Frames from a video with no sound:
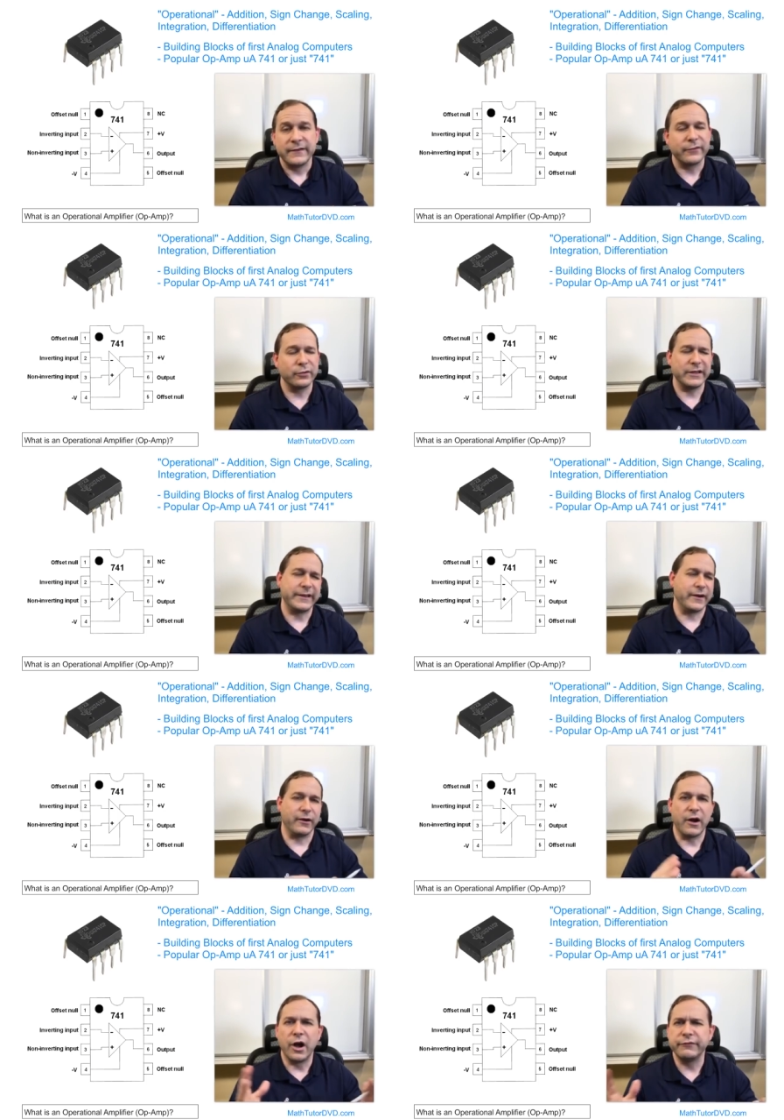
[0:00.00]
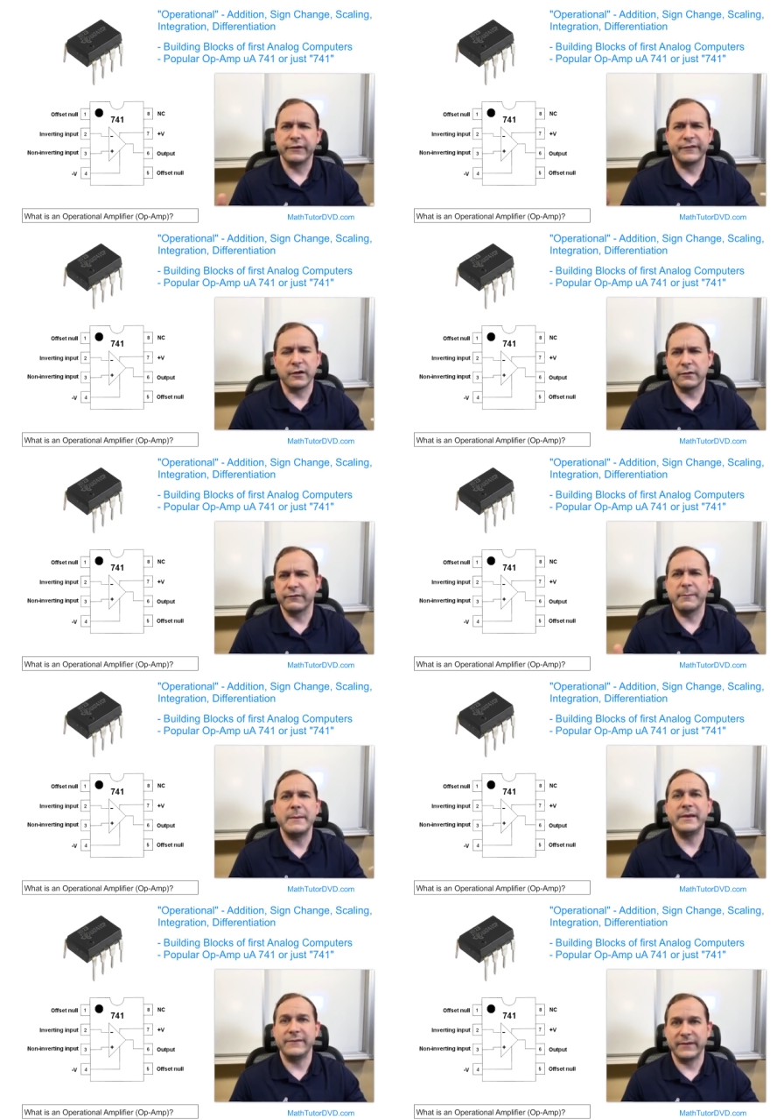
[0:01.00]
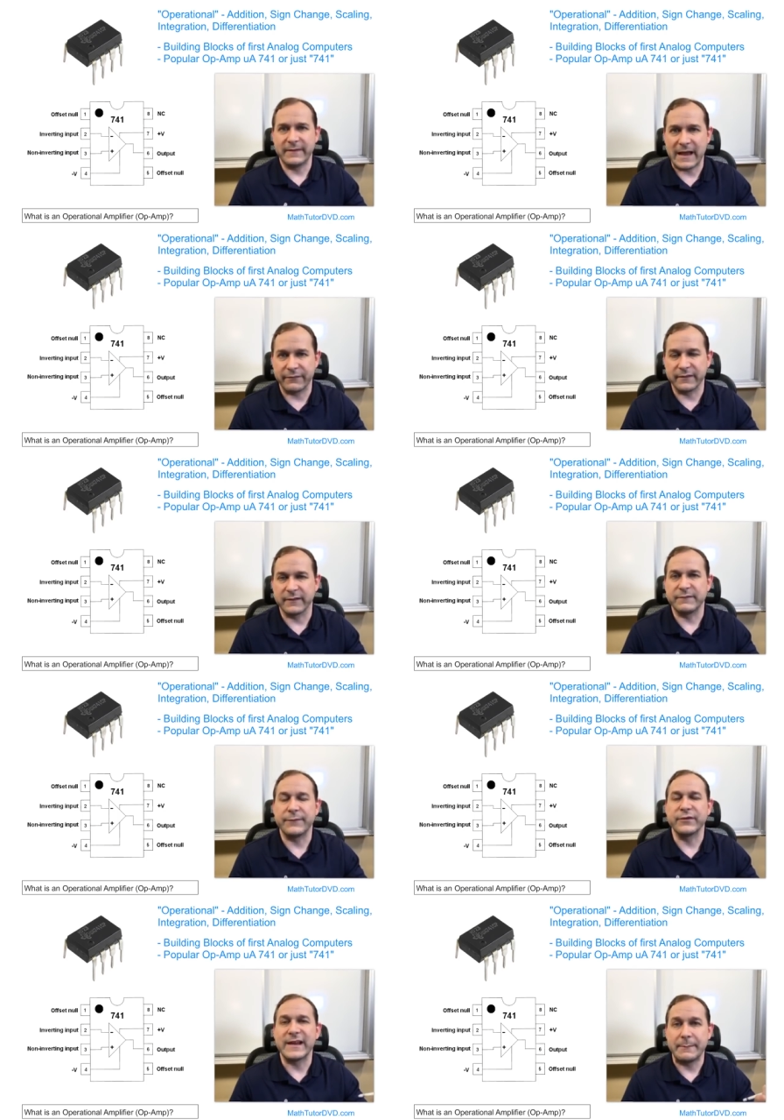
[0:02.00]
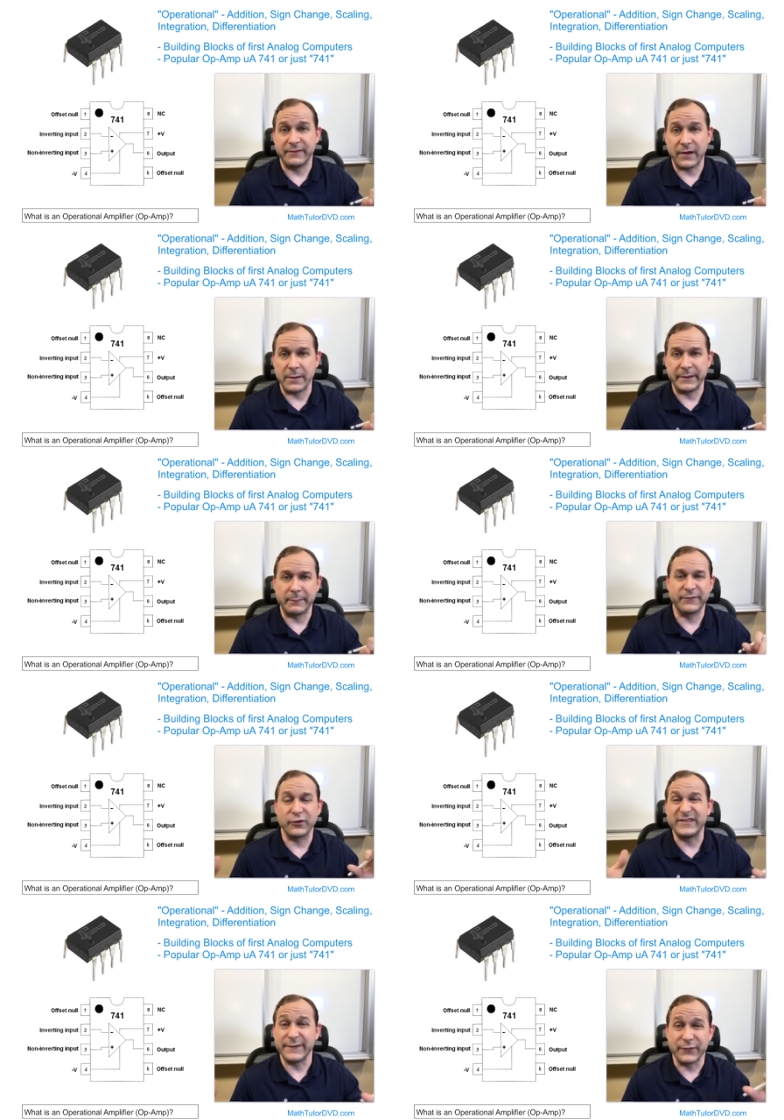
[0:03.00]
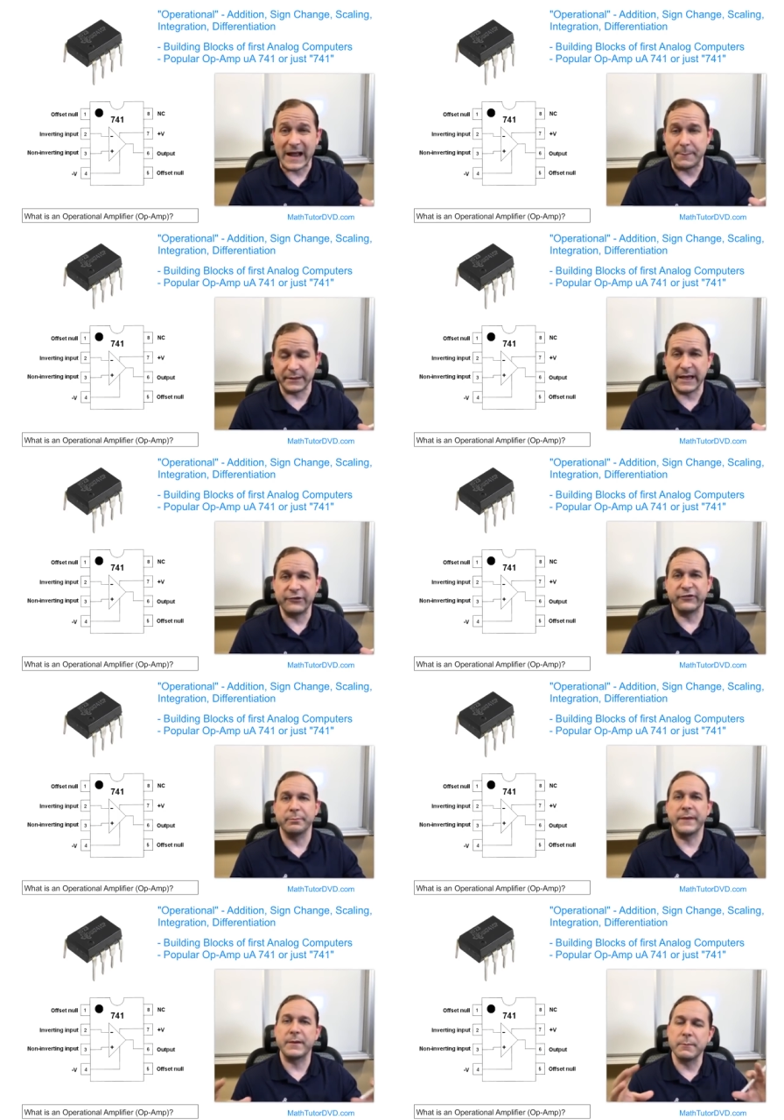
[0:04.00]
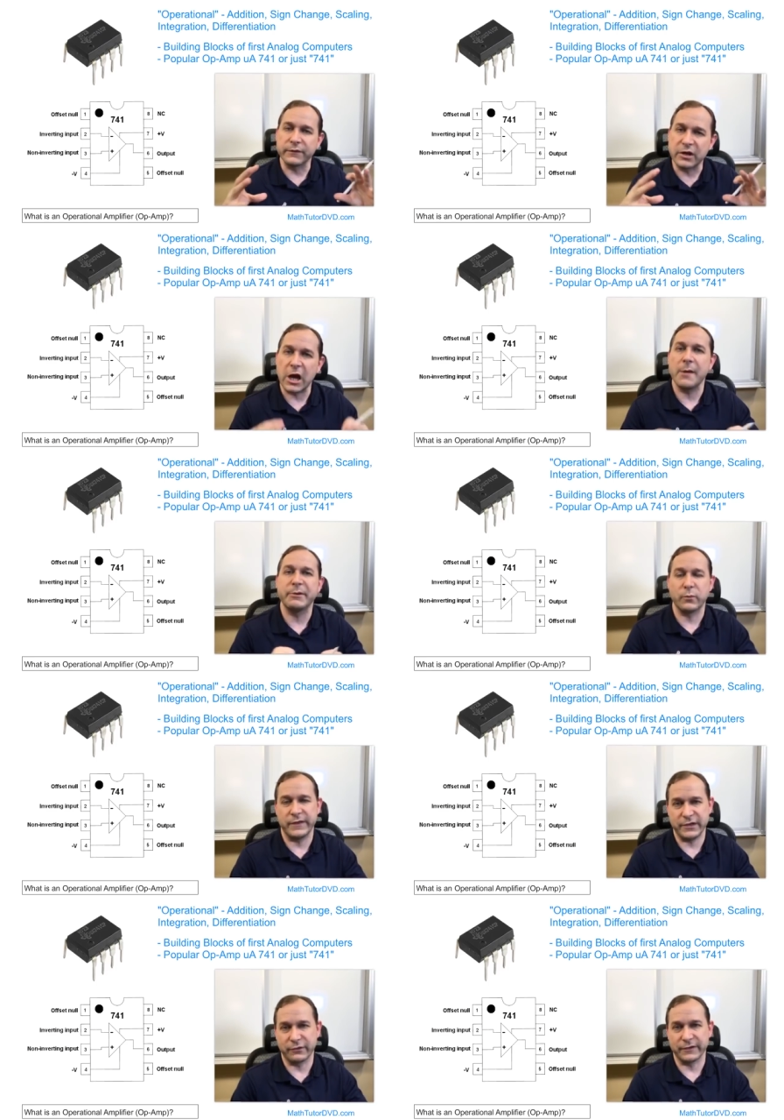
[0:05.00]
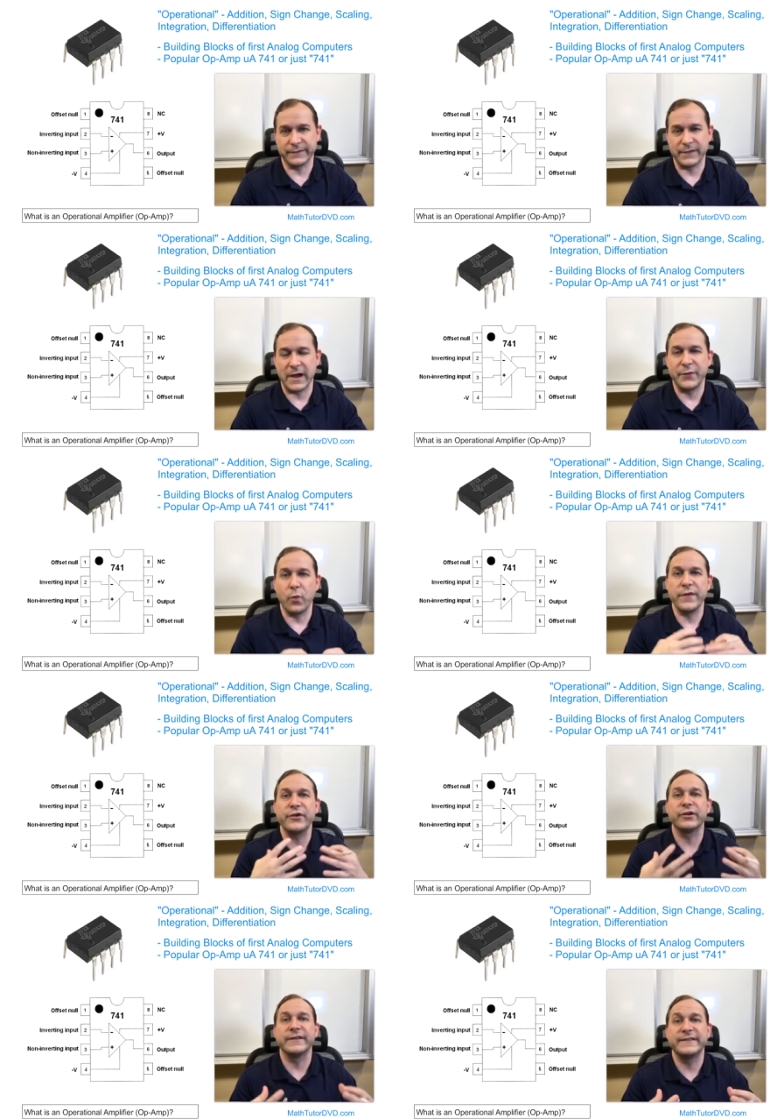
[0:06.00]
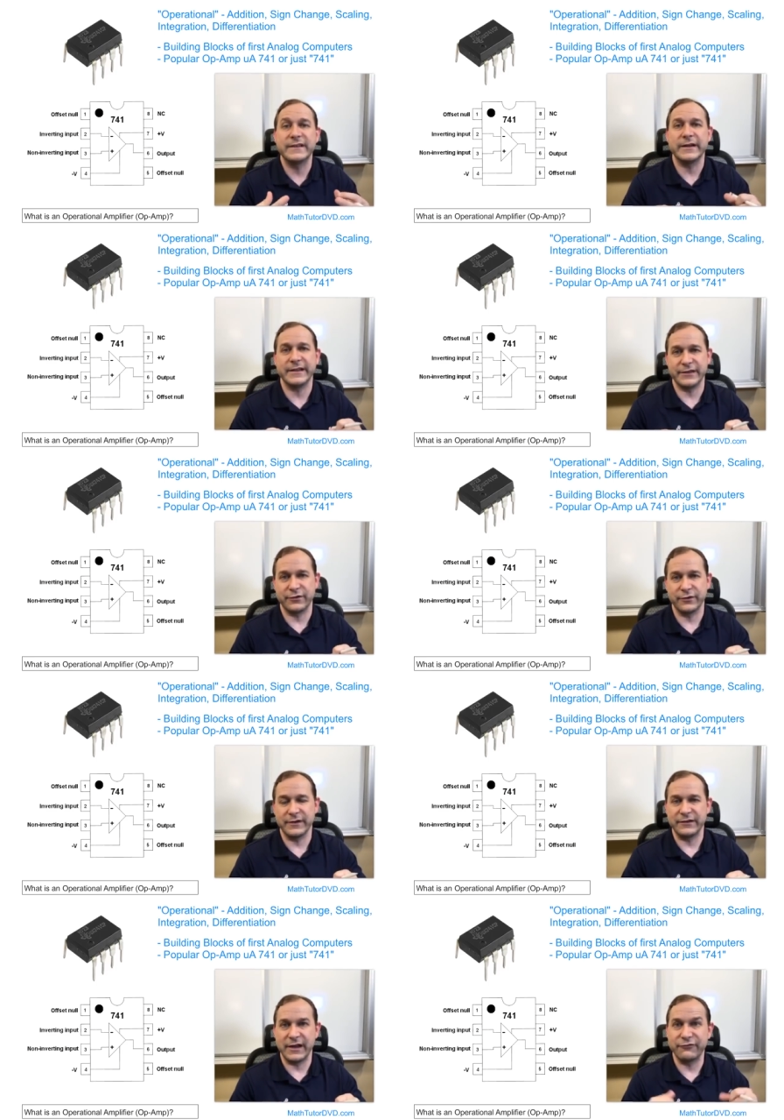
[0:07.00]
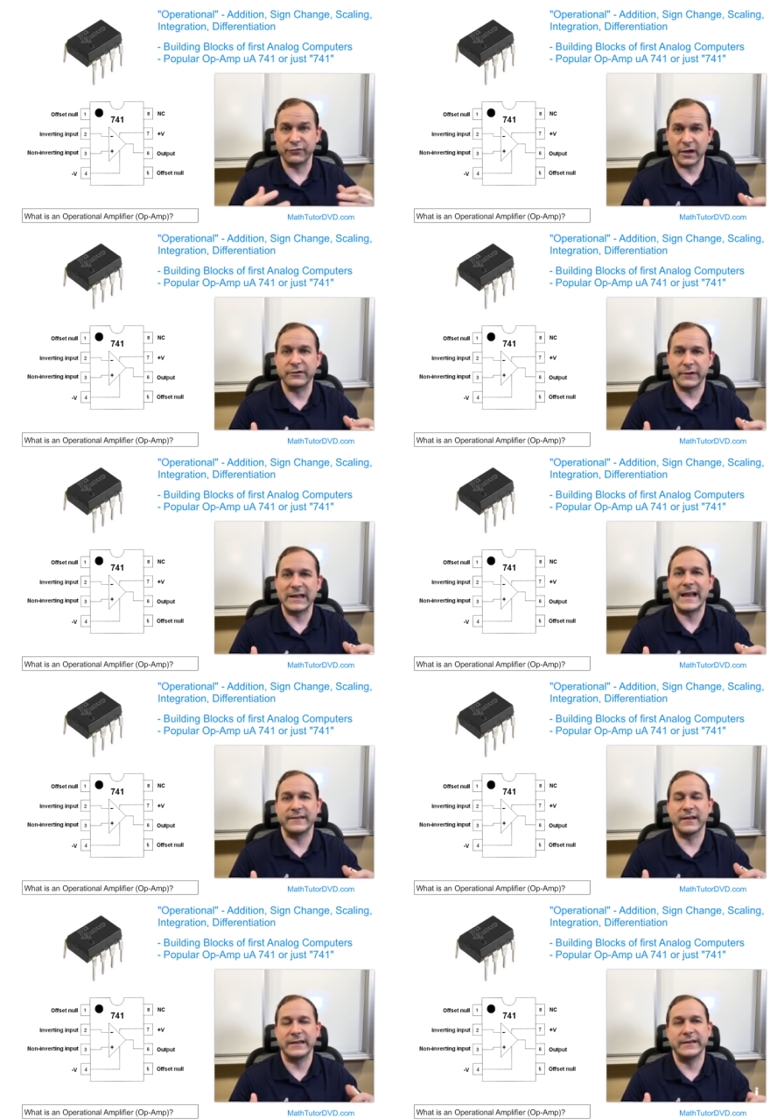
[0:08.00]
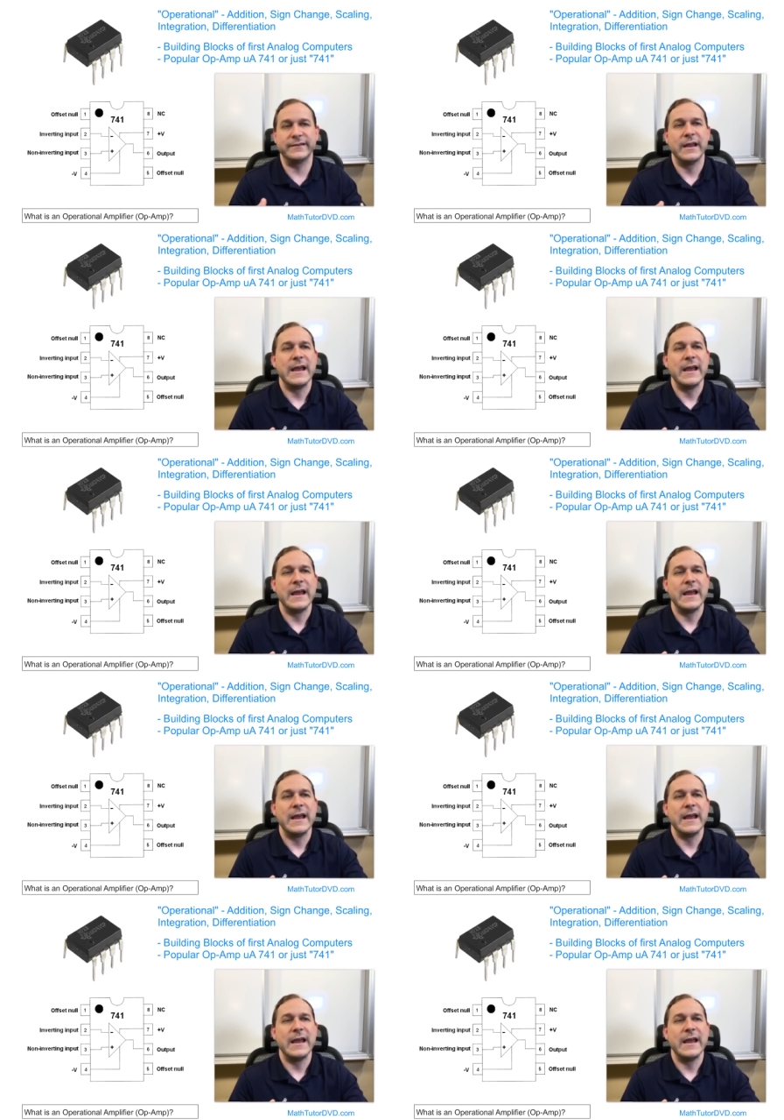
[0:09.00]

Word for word: certainly there are hundreds and hundreds, maybe even thousands of different types of op amps for different applications, but the most common one that you're going to find, the one that you're going to study in your in introductory classes like this,